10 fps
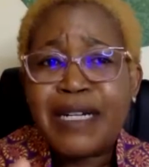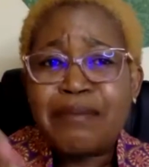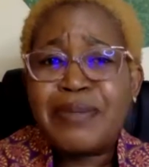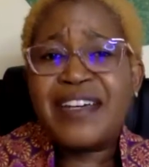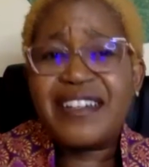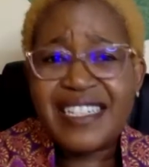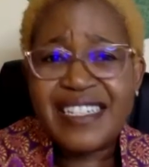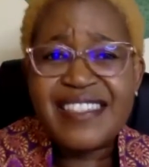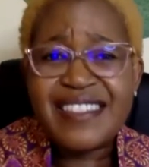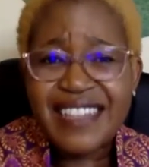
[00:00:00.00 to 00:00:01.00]
my
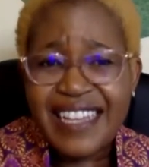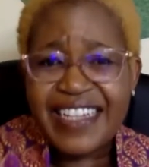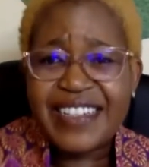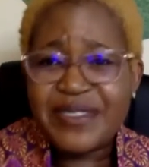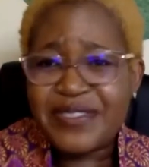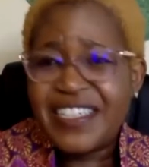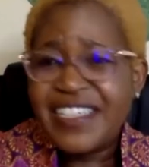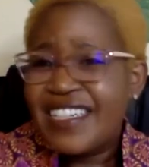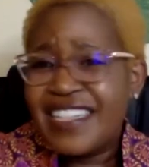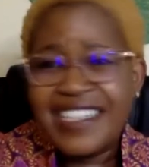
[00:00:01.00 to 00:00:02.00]
parents' life.
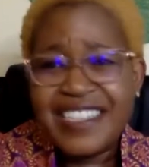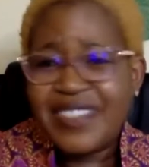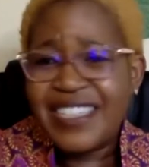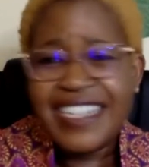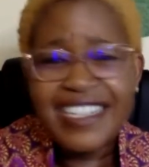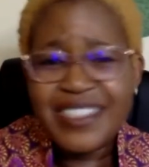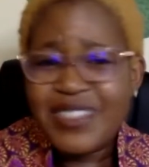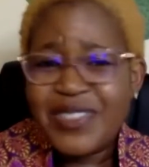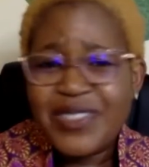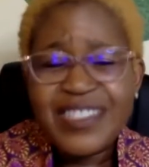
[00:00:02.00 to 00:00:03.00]
And they were like,
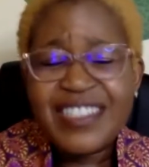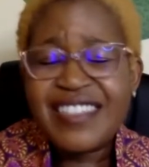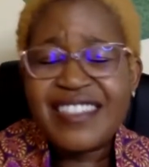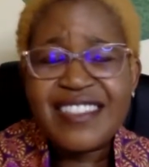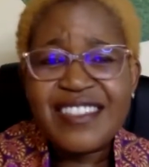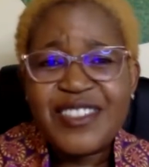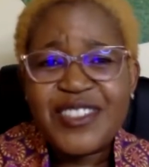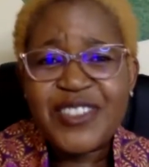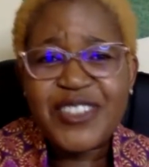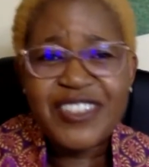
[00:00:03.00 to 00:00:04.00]
no, this is not
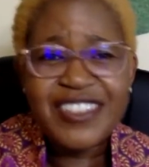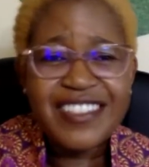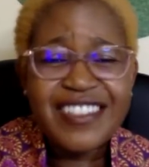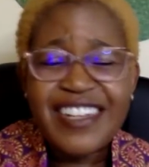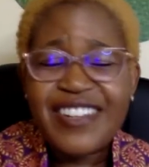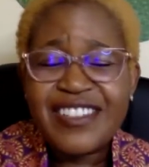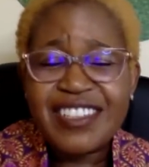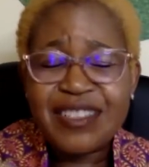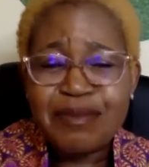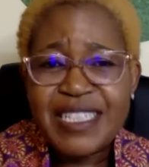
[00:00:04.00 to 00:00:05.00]
all. So I call
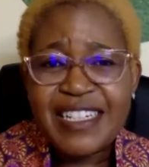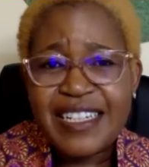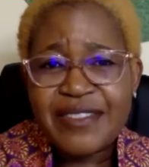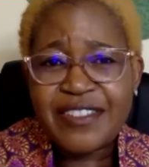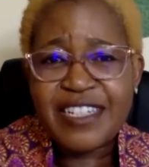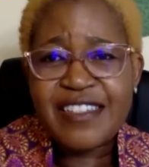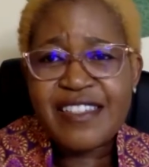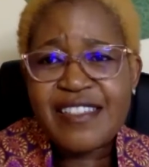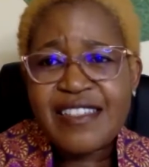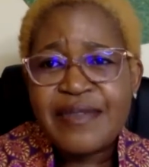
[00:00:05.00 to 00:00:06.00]
it midlife
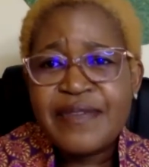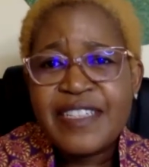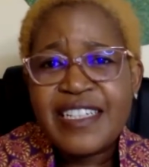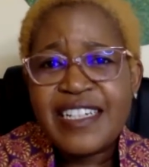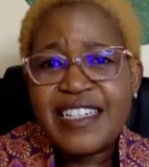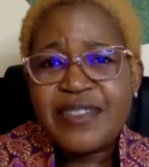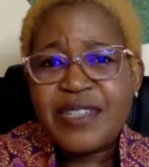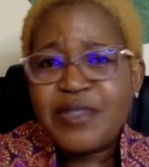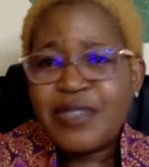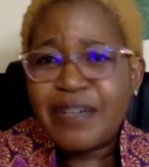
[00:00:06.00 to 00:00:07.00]
crisis. And
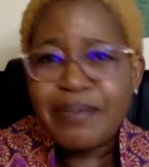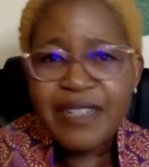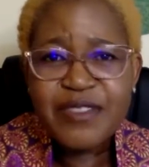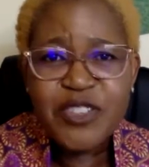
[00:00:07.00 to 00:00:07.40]
when we are above